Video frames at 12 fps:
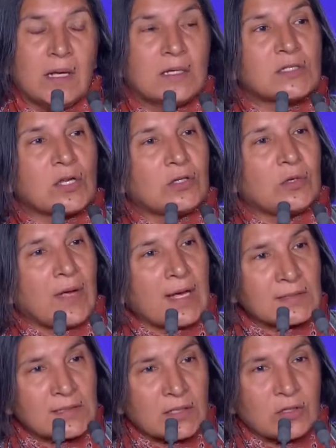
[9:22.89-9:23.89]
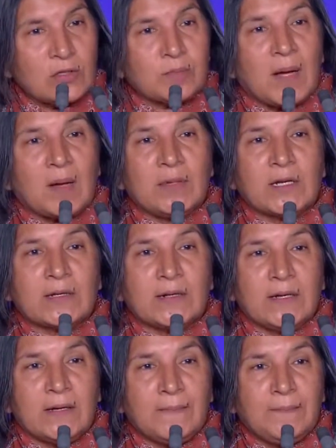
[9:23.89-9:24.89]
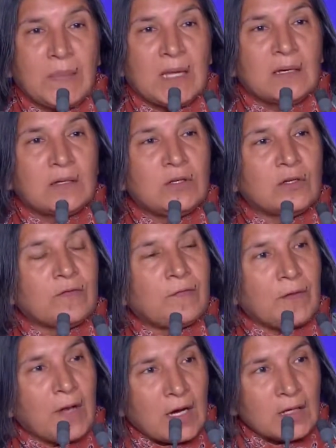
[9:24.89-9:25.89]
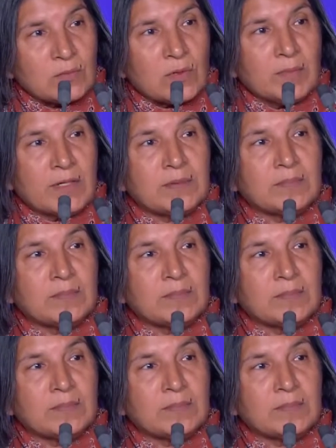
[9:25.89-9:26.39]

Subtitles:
So you execute publicly, you flog women